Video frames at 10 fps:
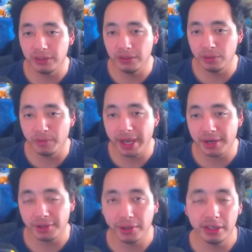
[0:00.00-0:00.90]
no
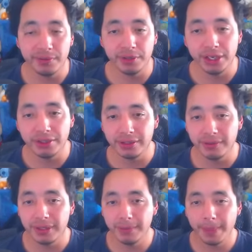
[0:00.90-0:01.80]
matter the card variation,
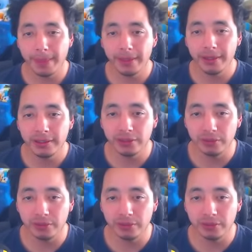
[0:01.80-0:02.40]
right? So